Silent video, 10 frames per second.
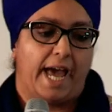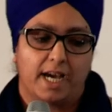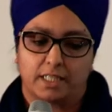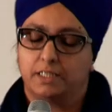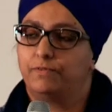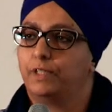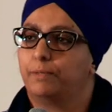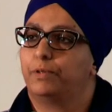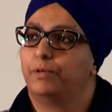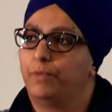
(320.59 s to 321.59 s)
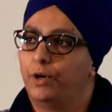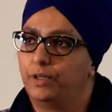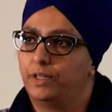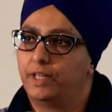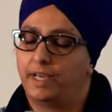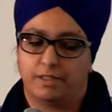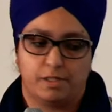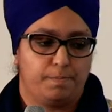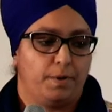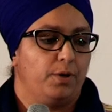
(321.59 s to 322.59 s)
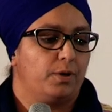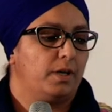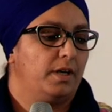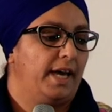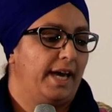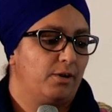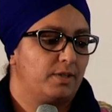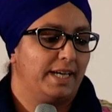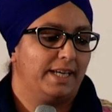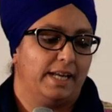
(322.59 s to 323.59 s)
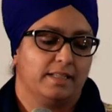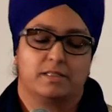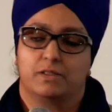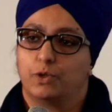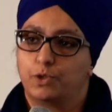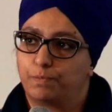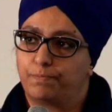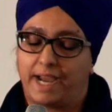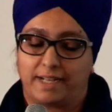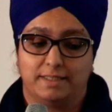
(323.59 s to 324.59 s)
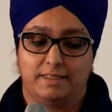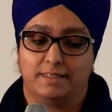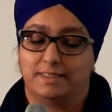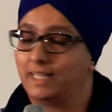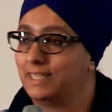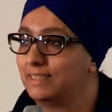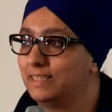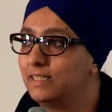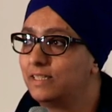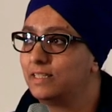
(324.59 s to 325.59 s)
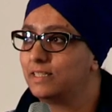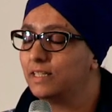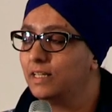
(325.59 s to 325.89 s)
actively promoted and spoke out against social practices that existed